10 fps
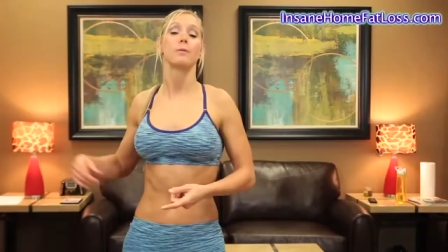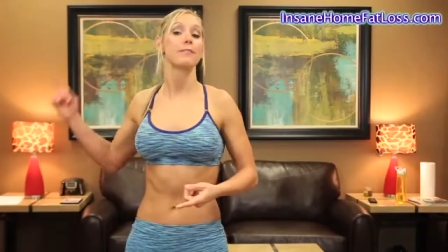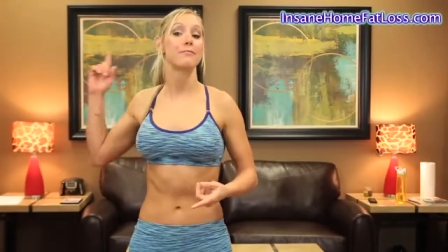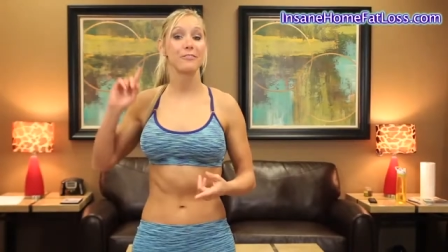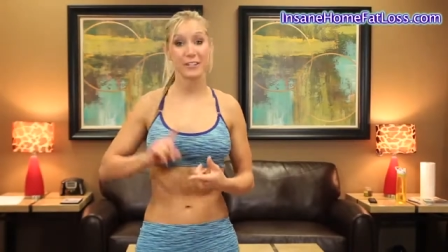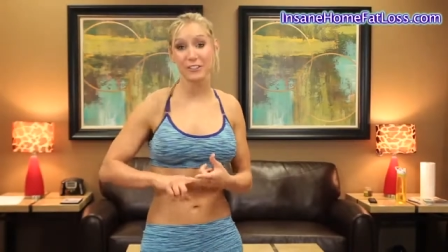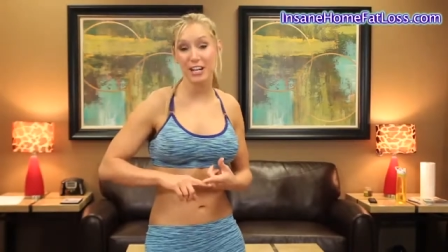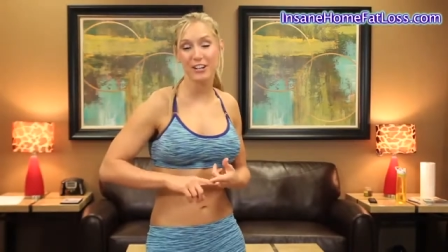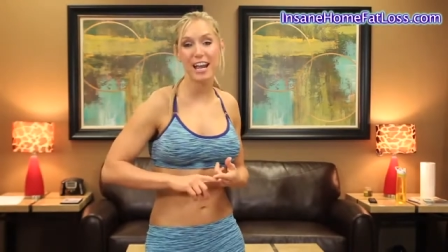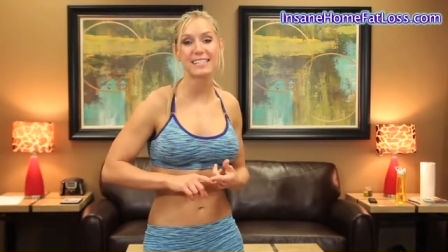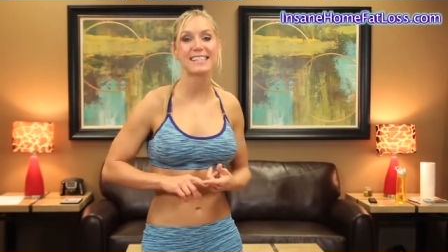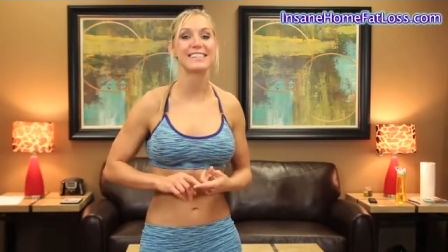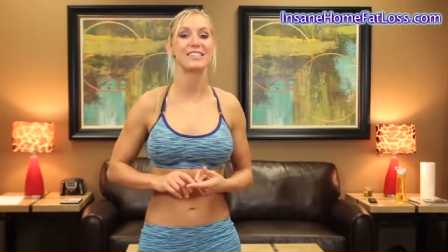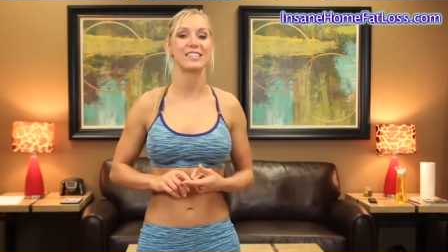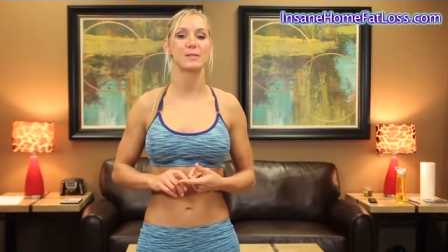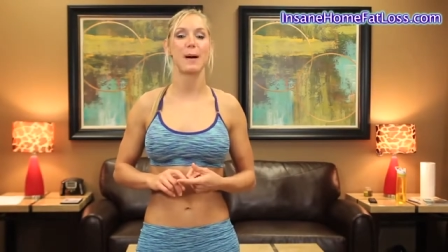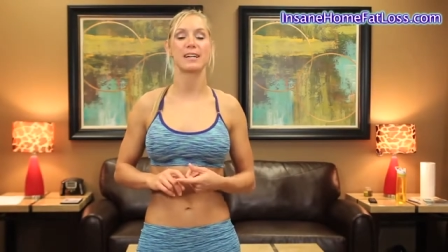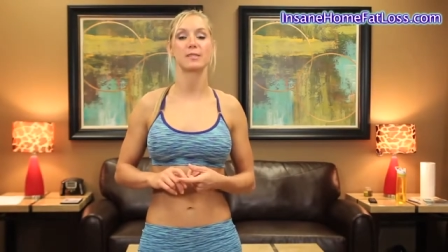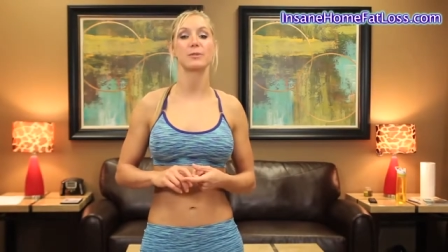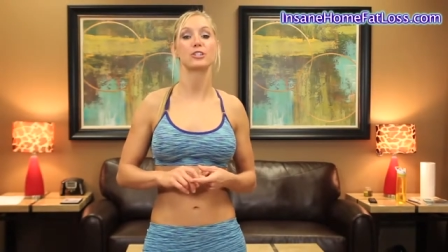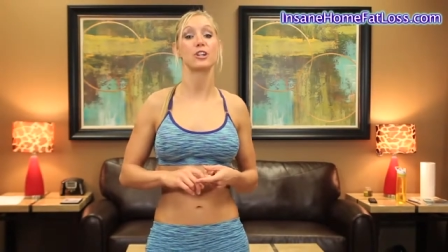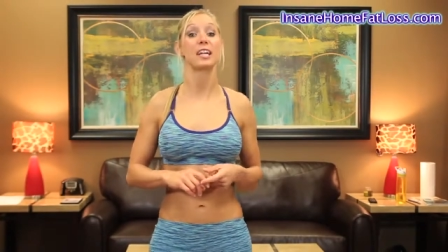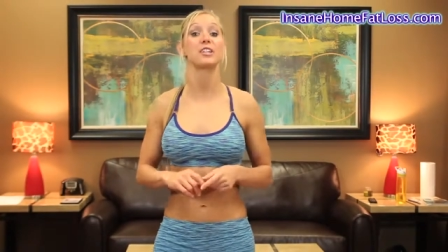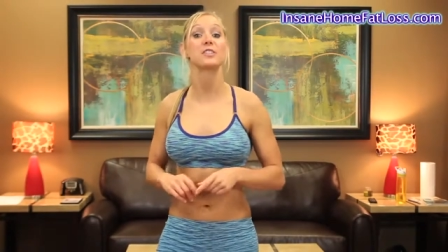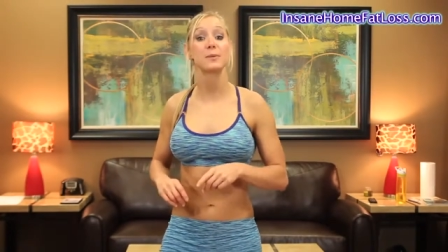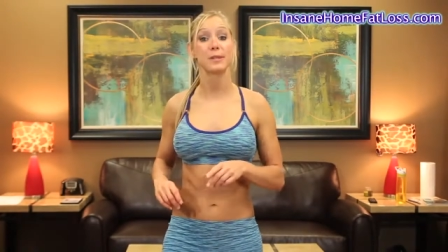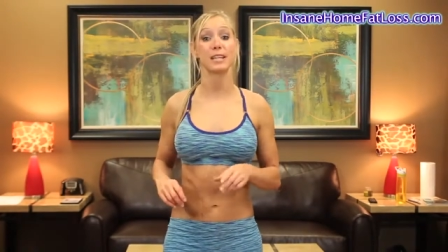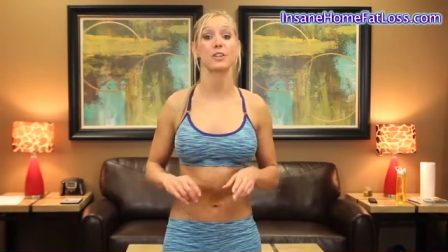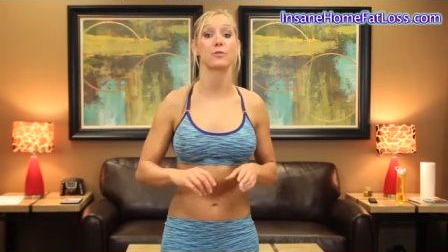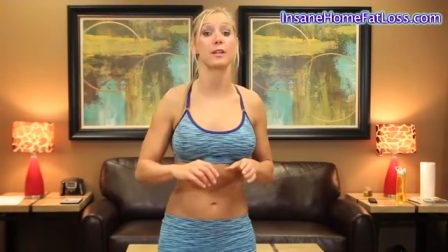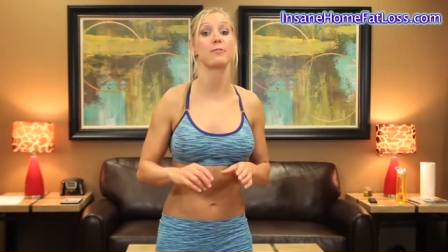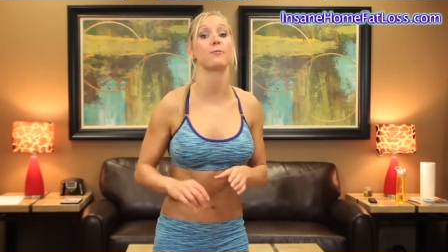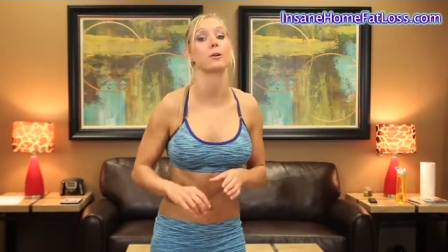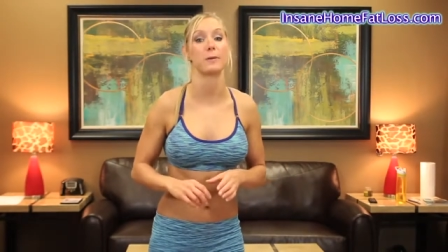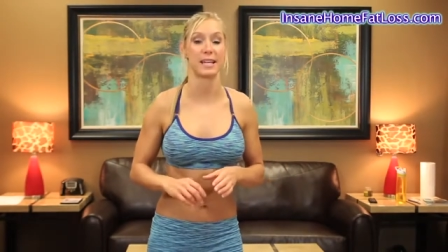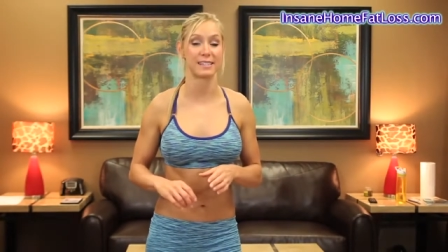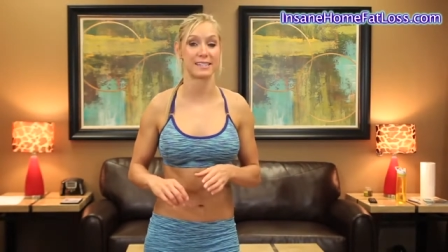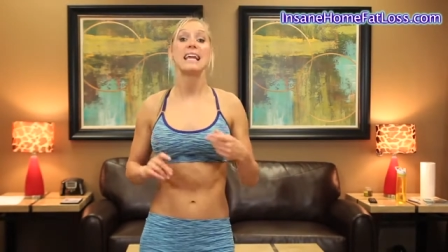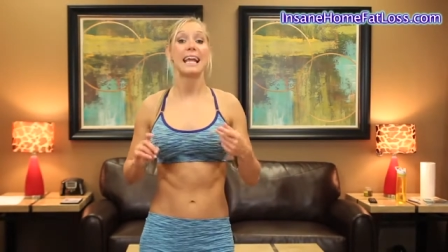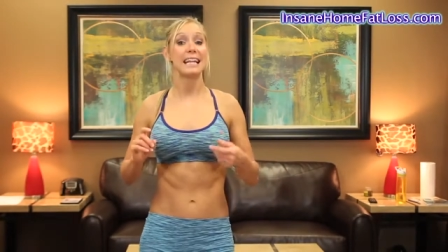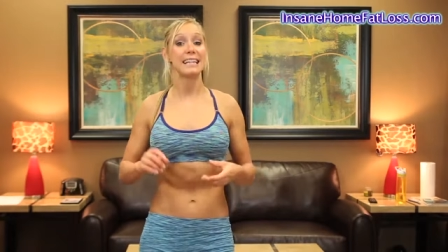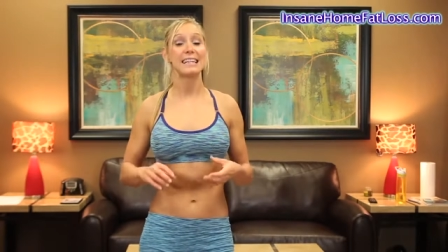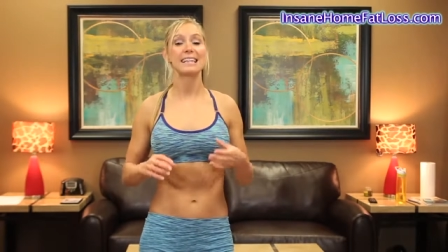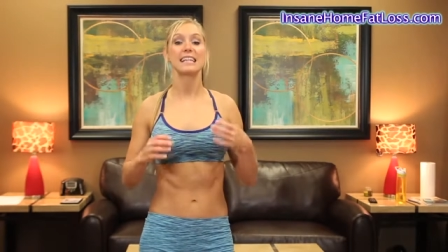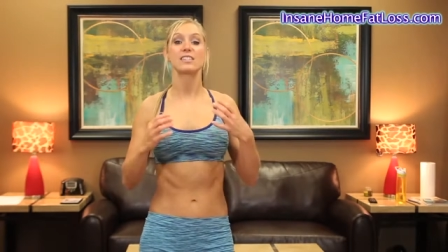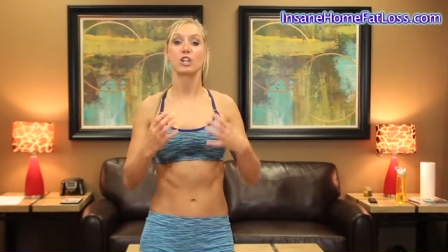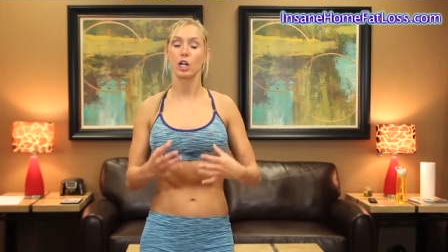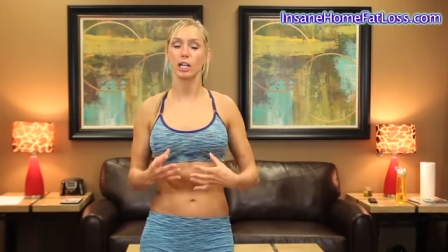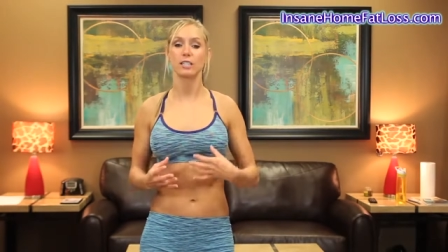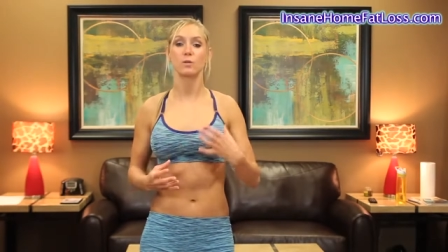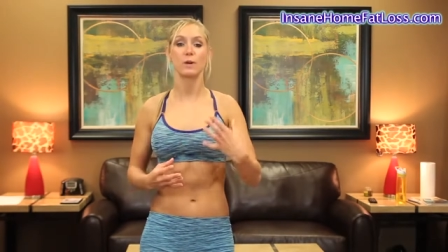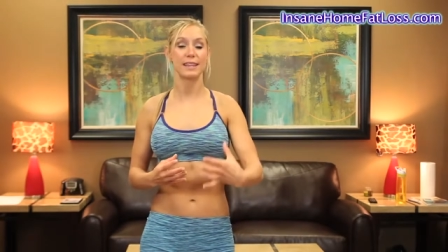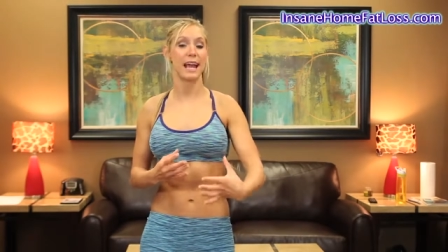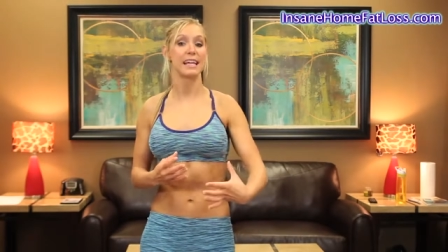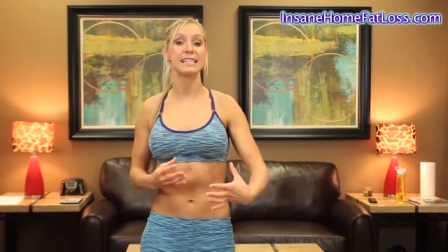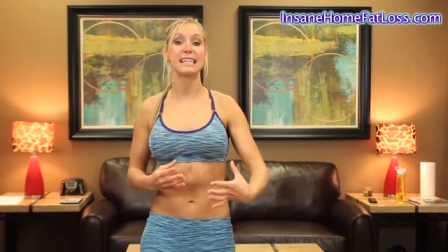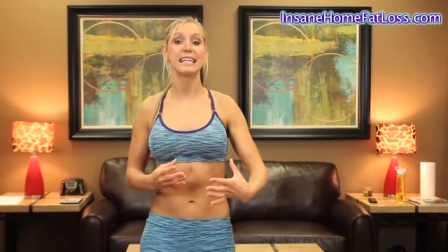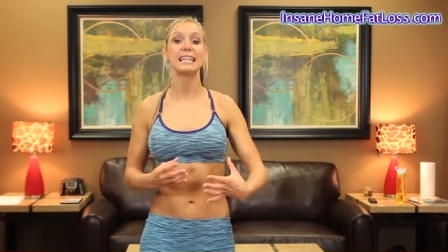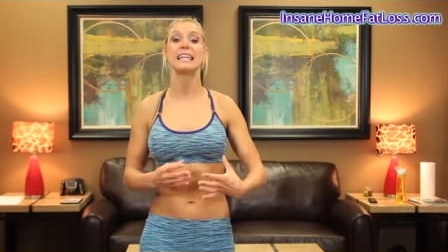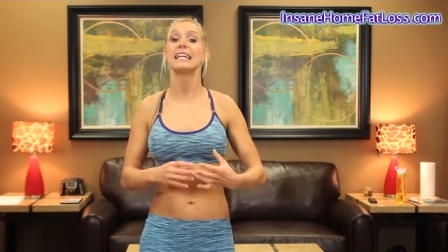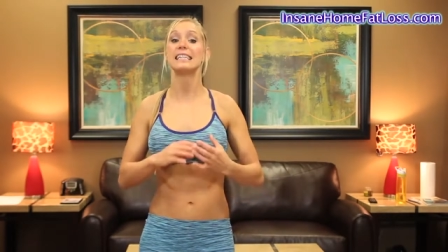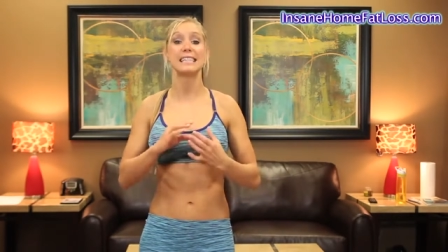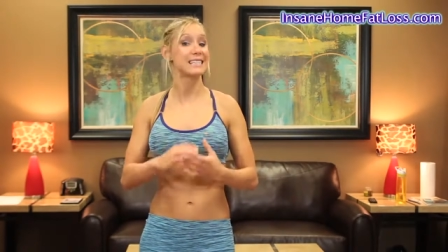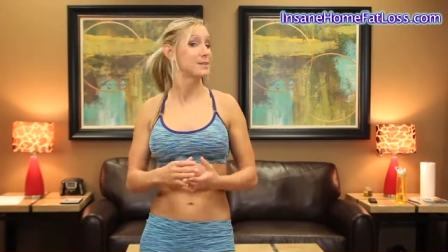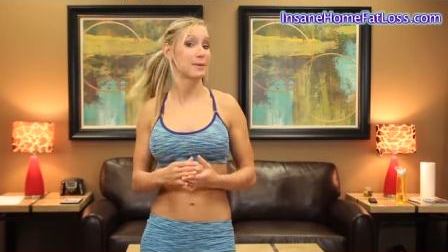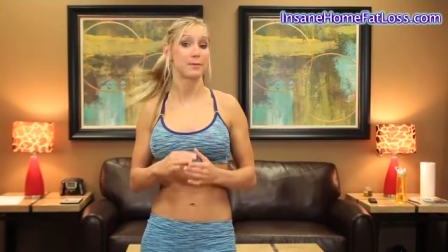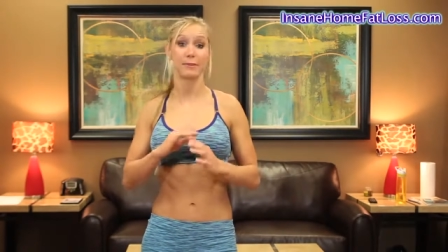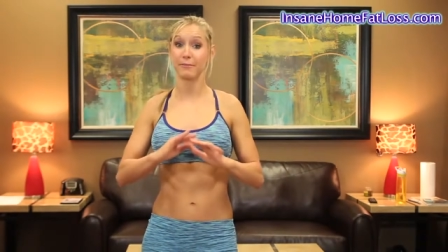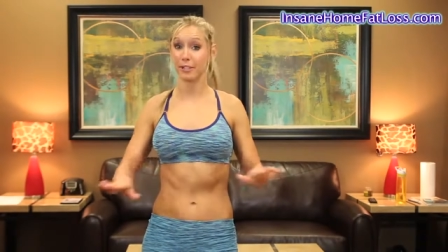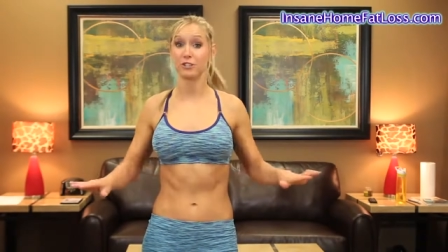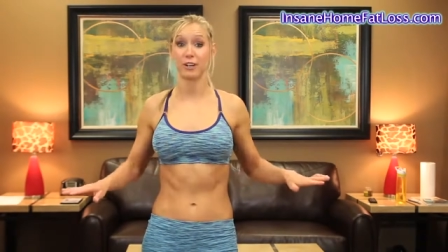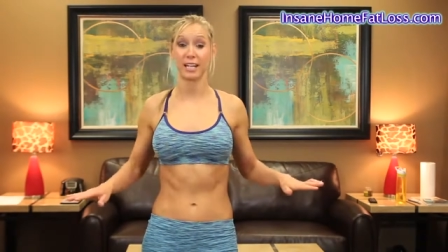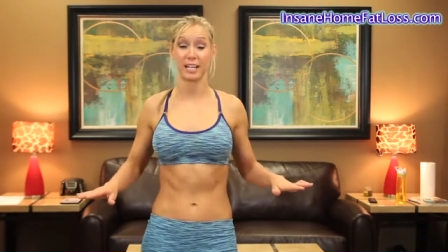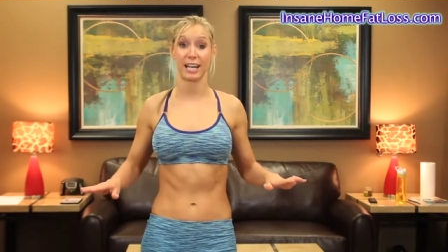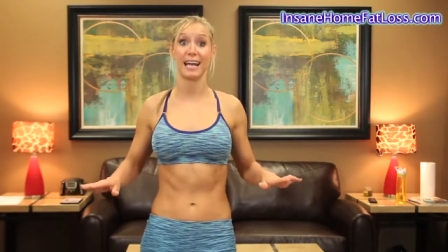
Refrigerate your eggs as soon as possible and try to use them within three to four weeks. Anything that's cooked with eggs in it, it needs to be refrigerated.